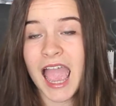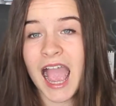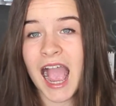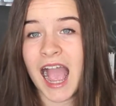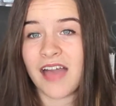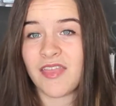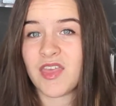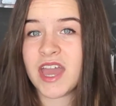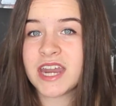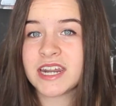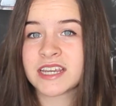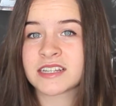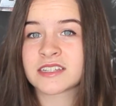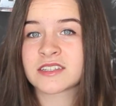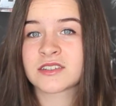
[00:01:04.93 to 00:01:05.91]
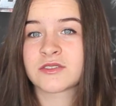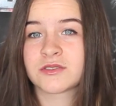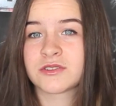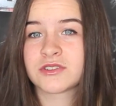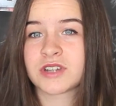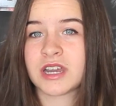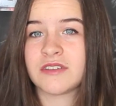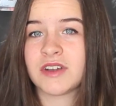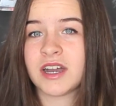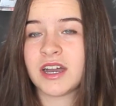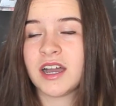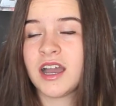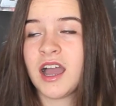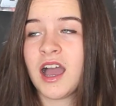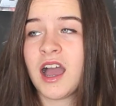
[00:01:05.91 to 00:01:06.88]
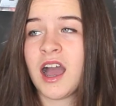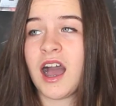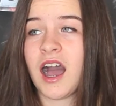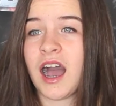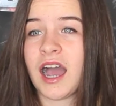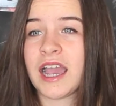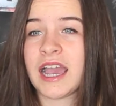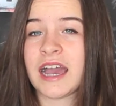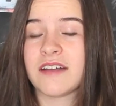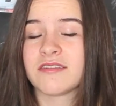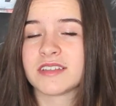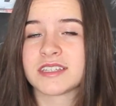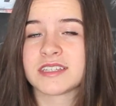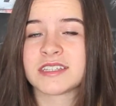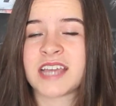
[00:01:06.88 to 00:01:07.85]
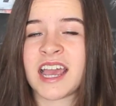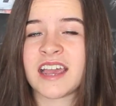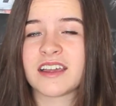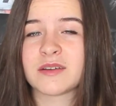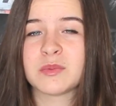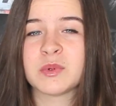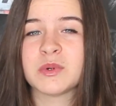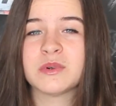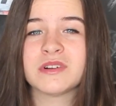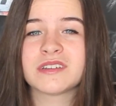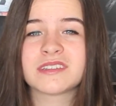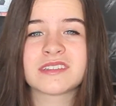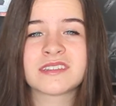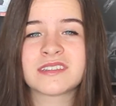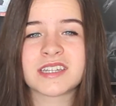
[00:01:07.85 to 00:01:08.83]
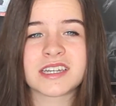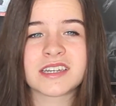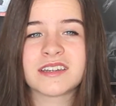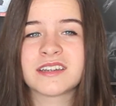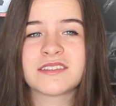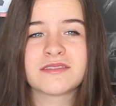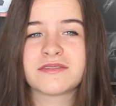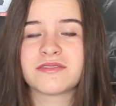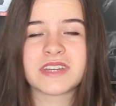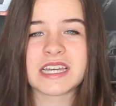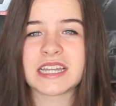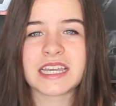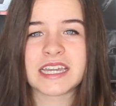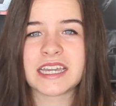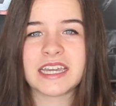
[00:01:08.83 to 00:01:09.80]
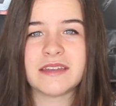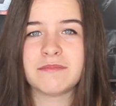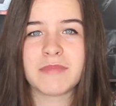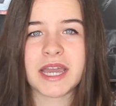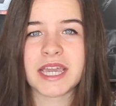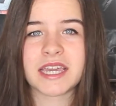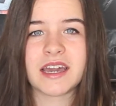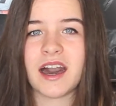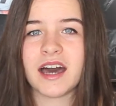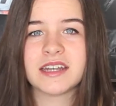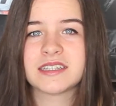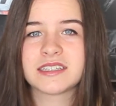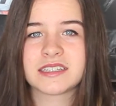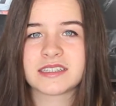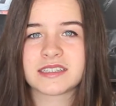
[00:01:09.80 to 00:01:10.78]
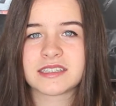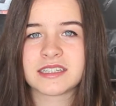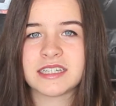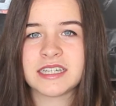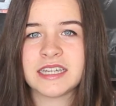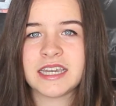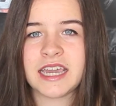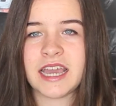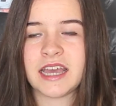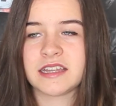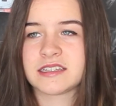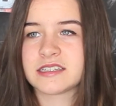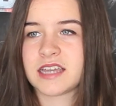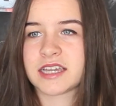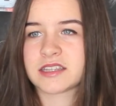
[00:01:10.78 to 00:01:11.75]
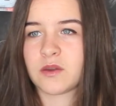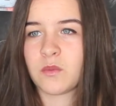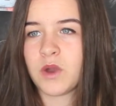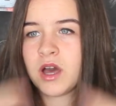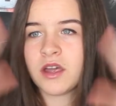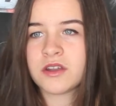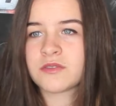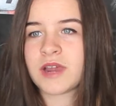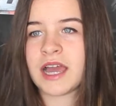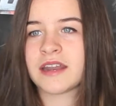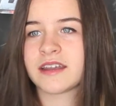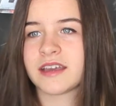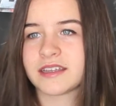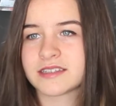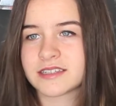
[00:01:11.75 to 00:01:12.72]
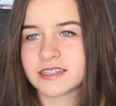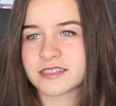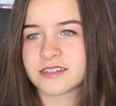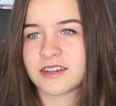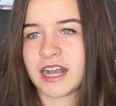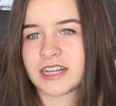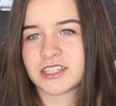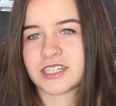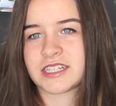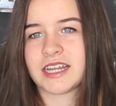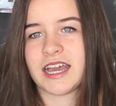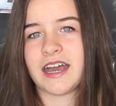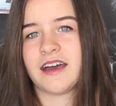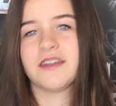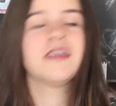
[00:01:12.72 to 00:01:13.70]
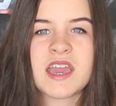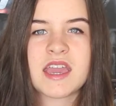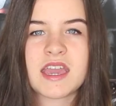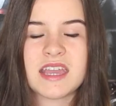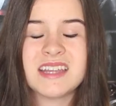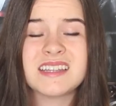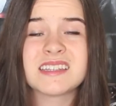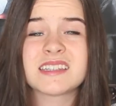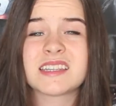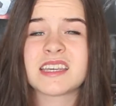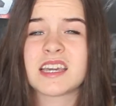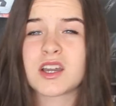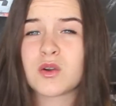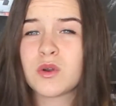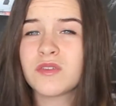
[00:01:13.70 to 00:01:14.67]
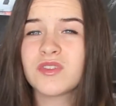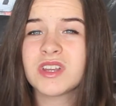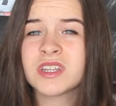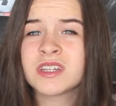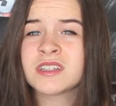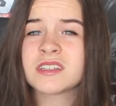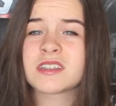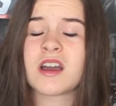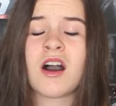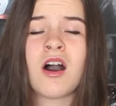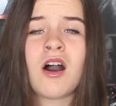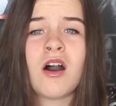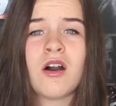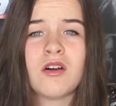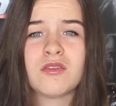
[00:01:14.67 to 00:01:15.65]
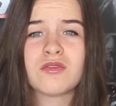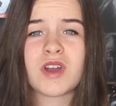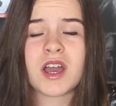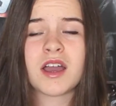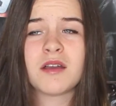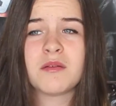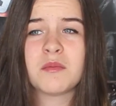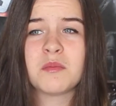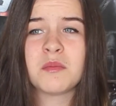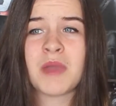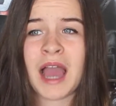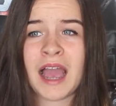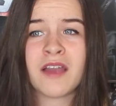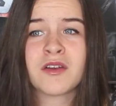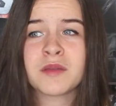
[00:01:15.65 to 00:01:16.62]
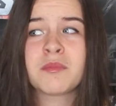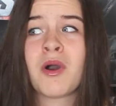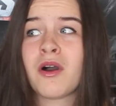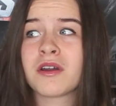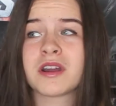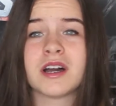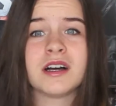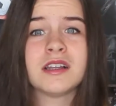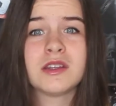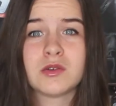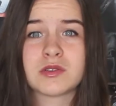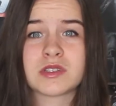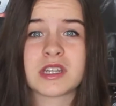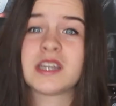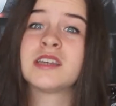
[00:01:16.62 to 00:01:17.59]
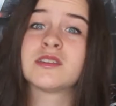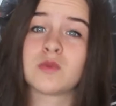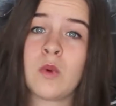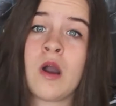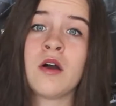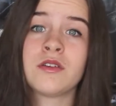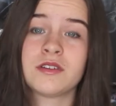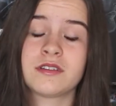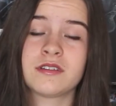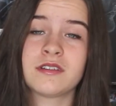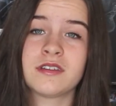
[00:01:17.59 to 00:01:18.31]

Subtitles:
and then his screwdriver, I have this terrible, sick feeling in my gut. It's like the world around us is crashing down. It is the equivalent of Harry Potter losing his wand.